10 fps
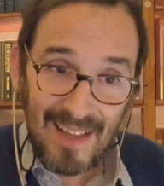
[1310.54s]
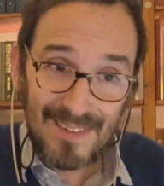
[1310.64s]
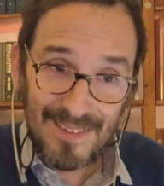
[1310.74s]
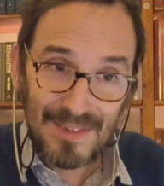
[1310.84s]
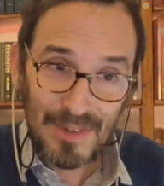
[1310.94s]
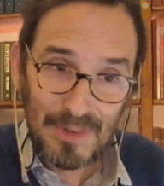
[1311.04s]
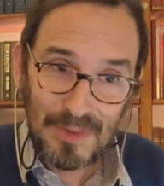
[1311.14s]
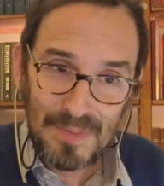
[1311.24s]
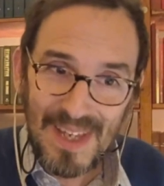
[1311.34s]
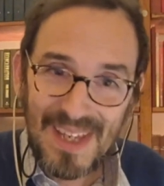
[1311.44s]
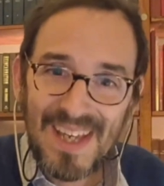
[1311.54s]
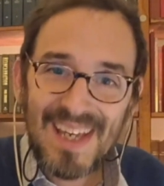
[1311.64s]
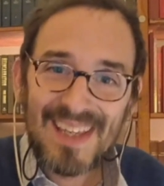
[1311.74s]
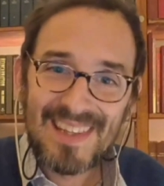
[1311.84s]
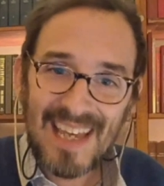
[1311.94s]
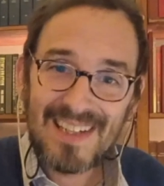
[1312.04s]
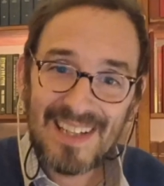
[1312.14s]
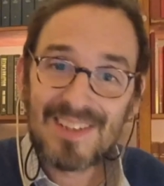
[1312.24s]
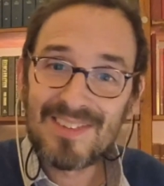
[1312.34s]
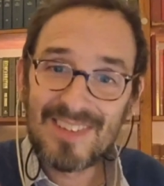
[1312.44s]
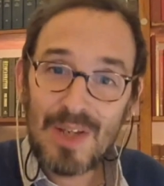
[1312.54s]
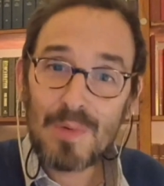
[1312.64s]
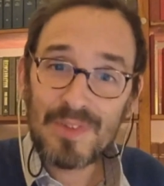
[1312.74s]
dead, so to speak, they did see